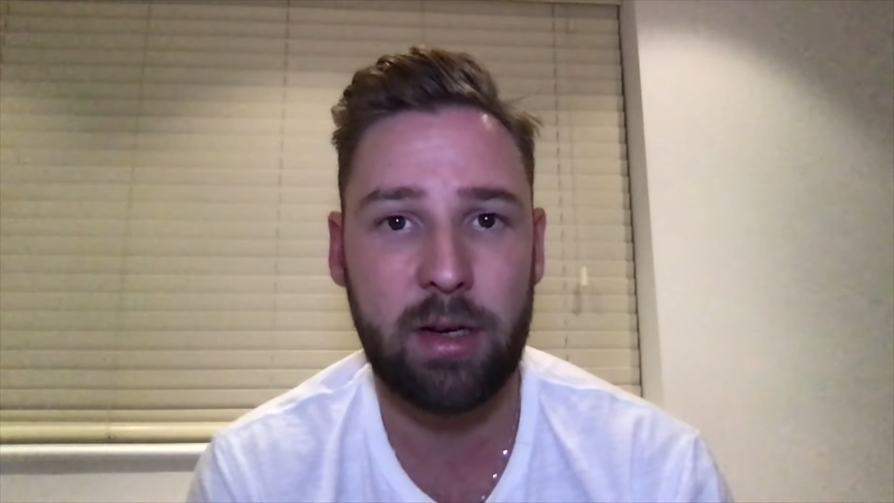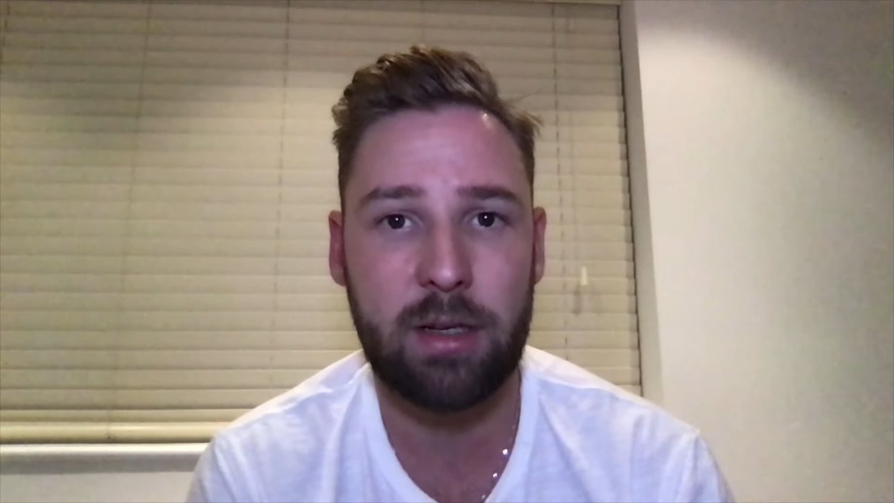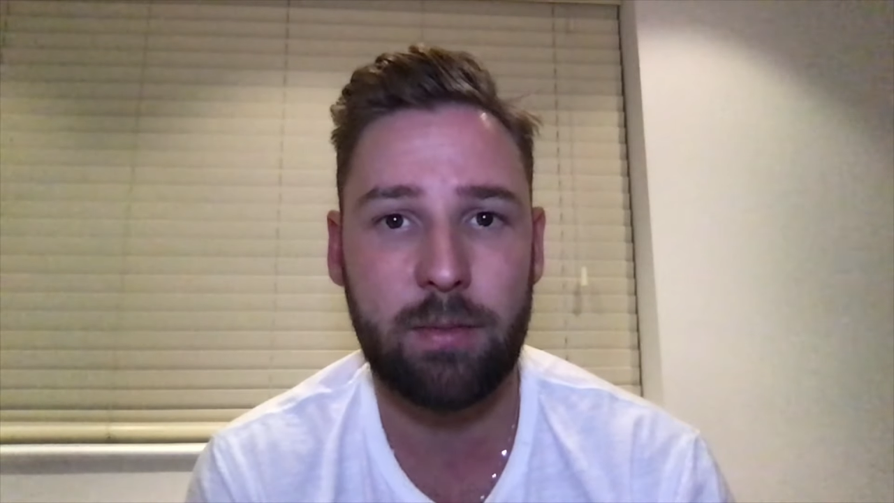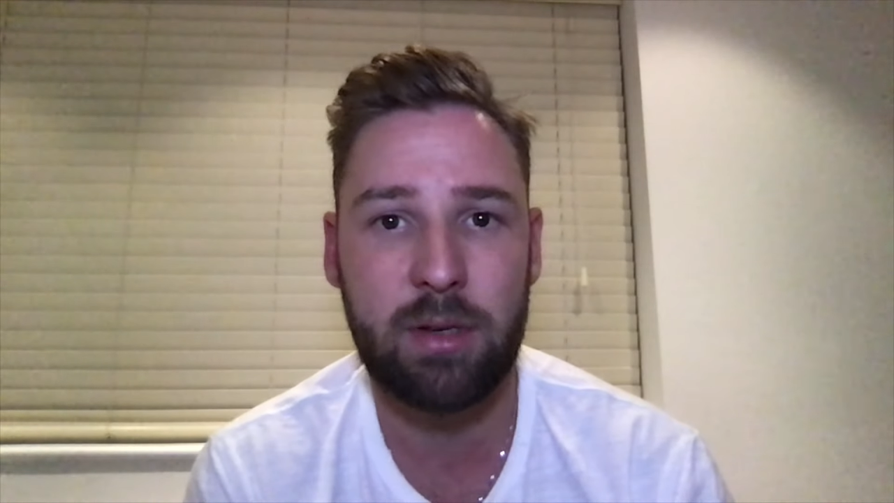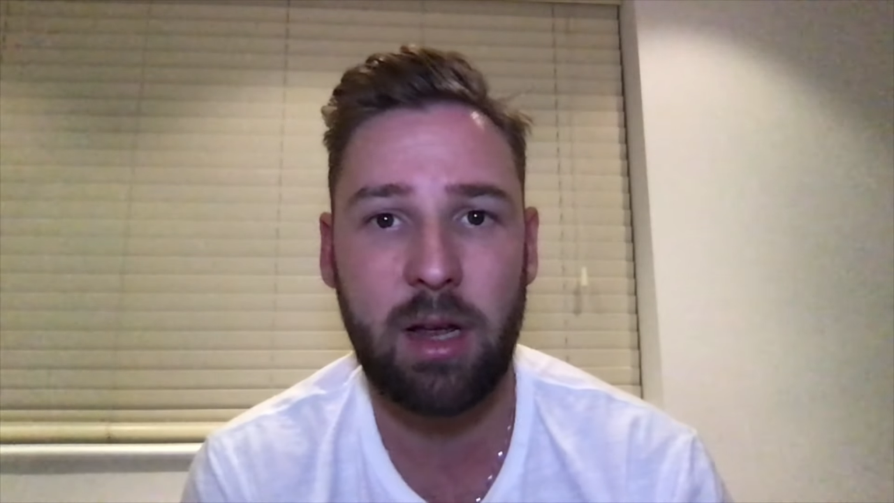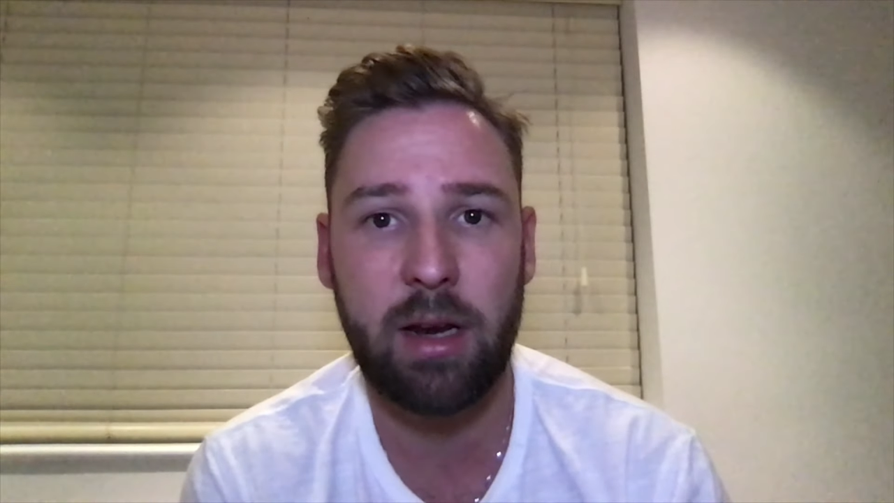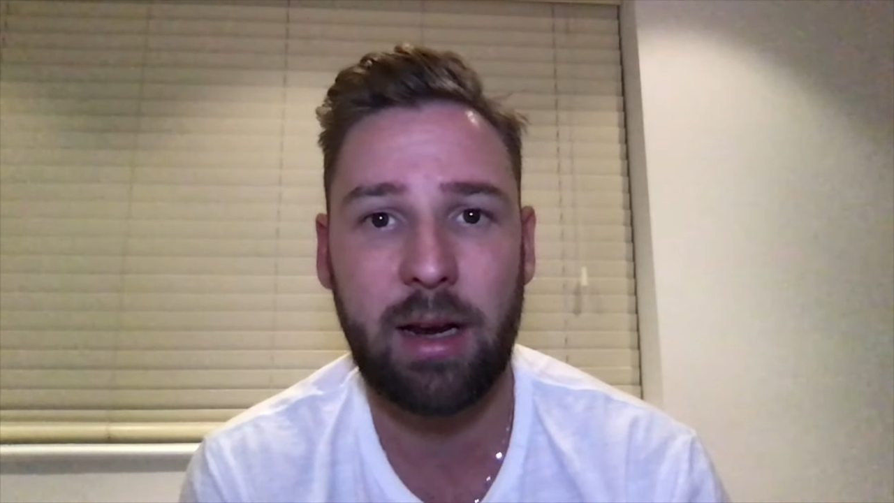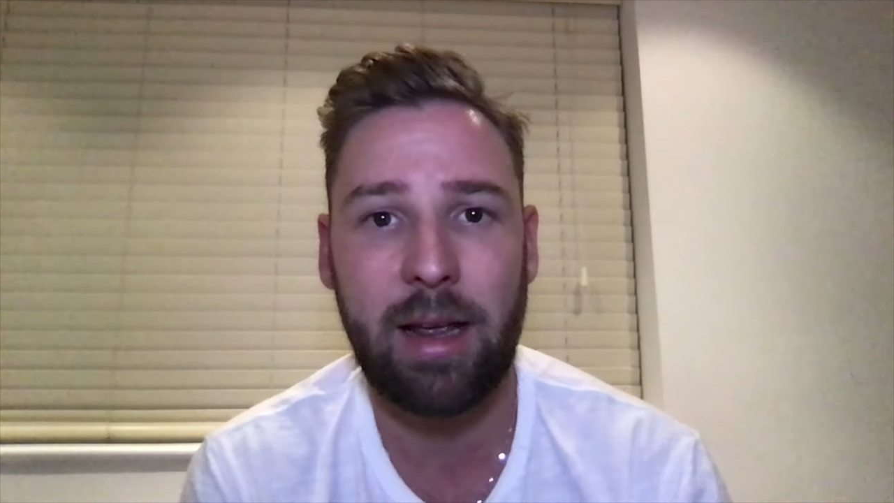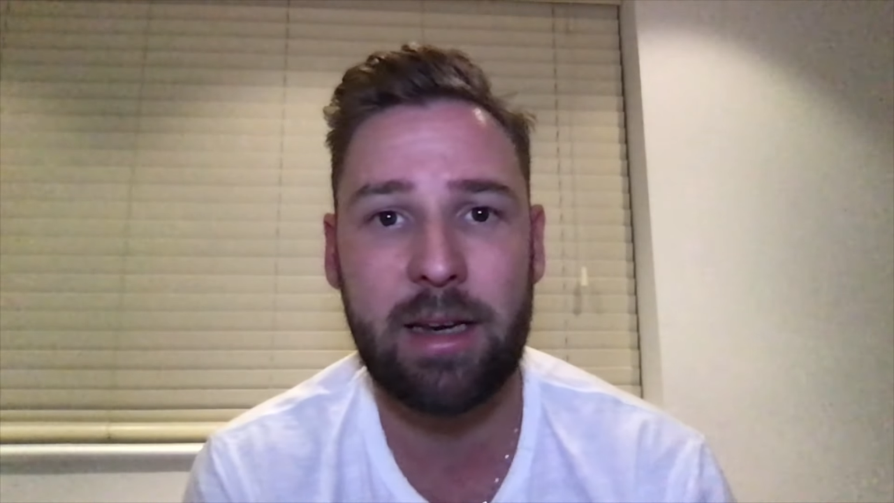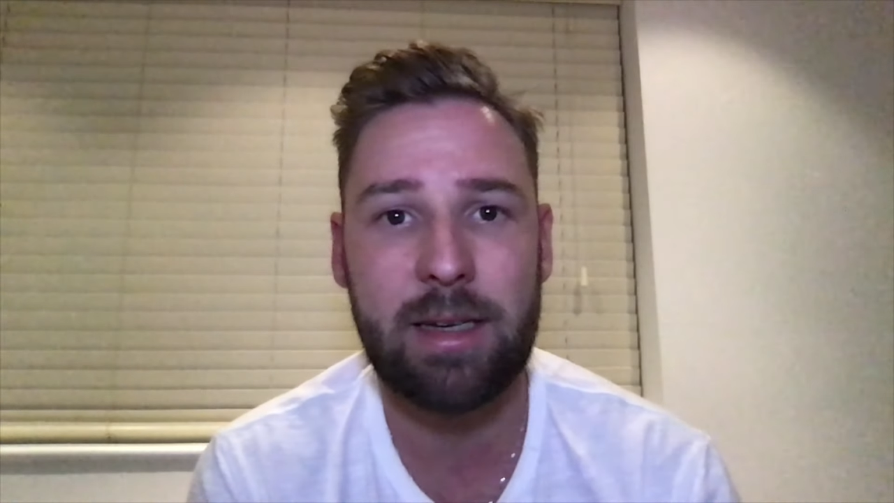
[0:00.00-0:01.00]
some
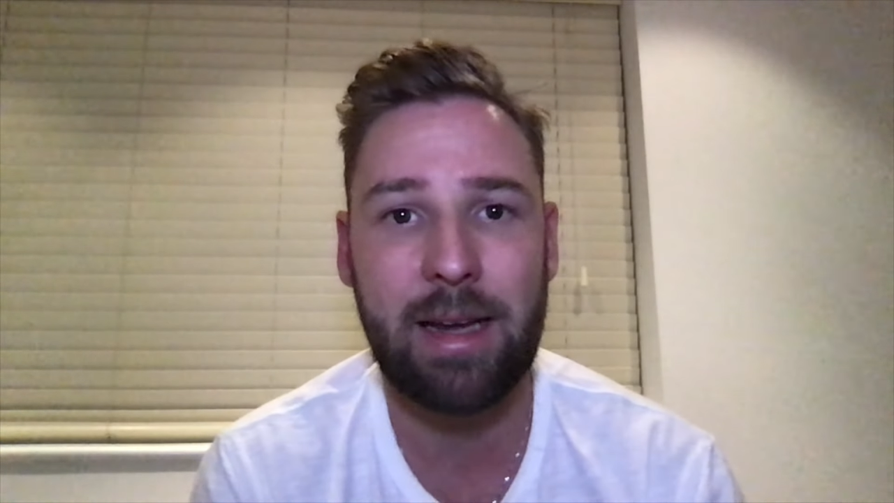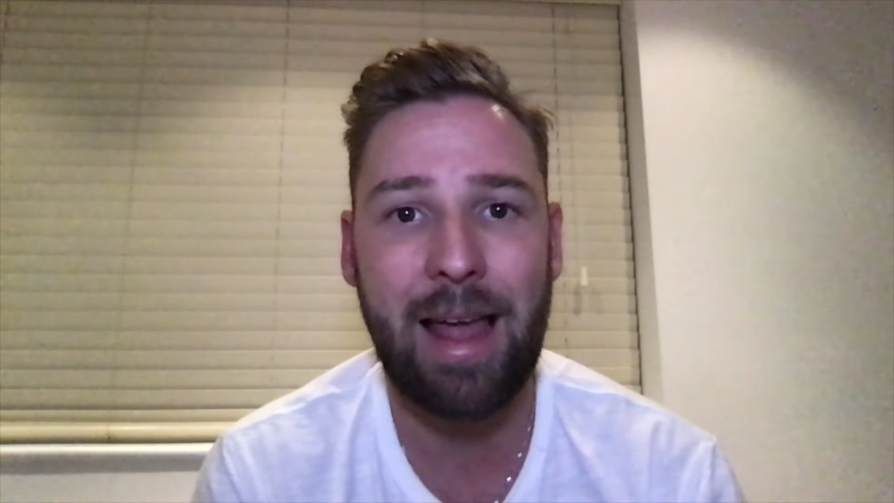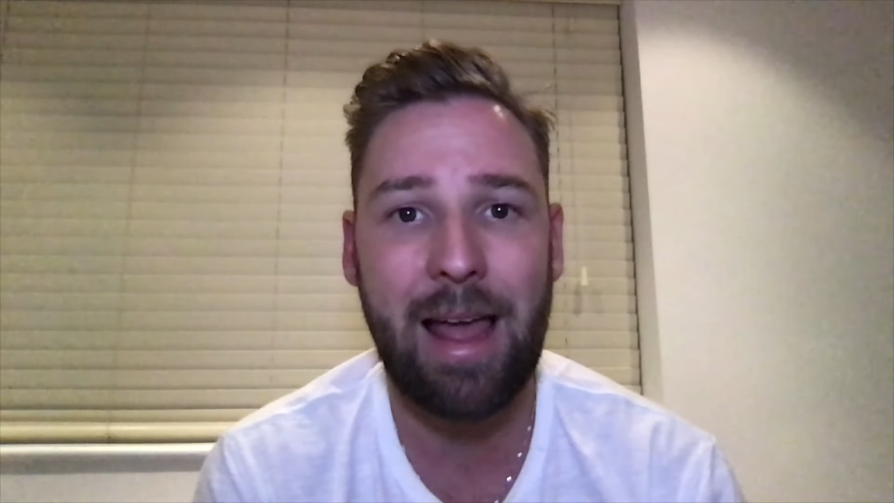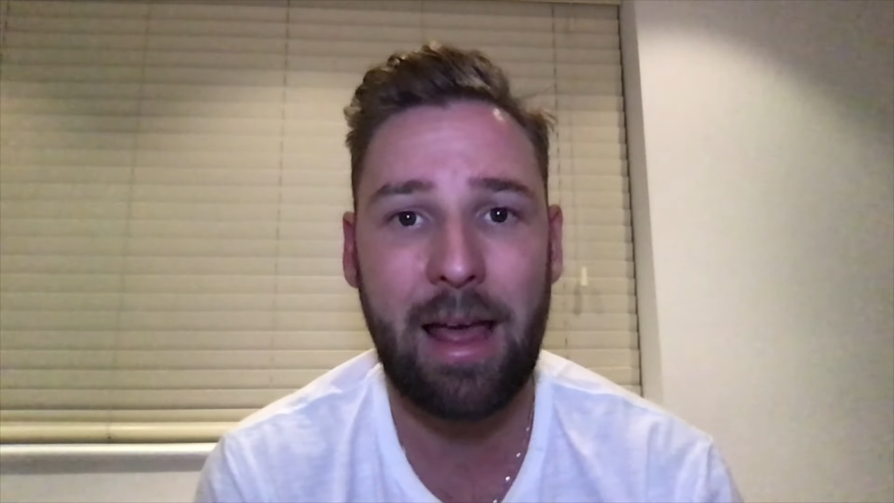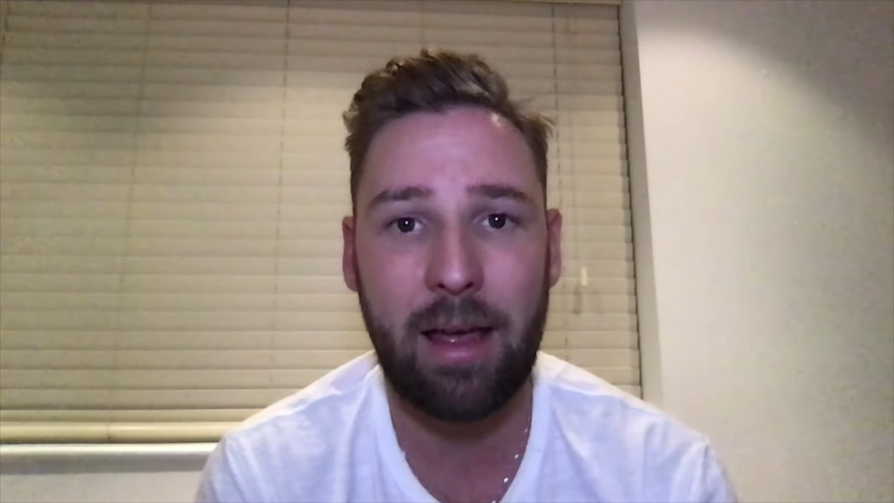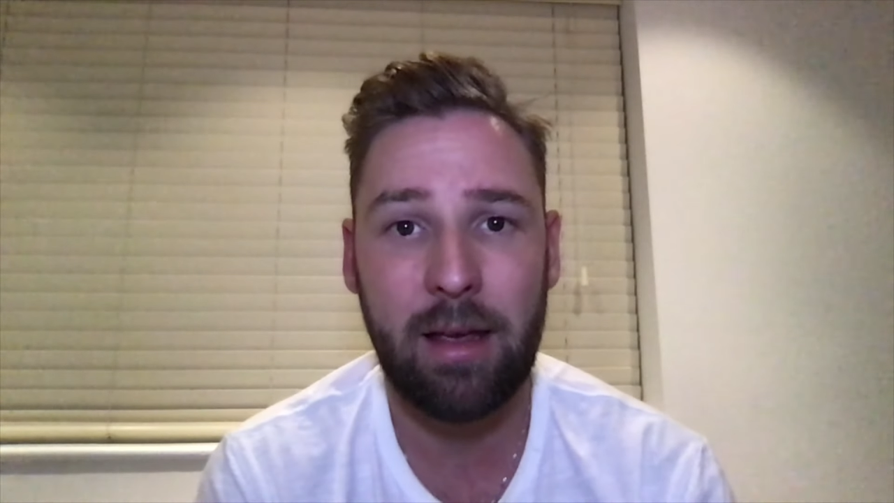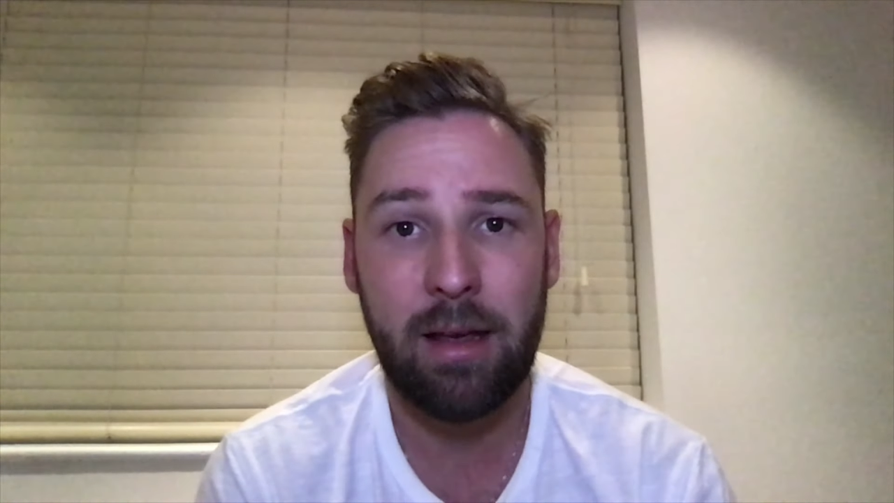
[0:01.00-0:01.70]
circulating air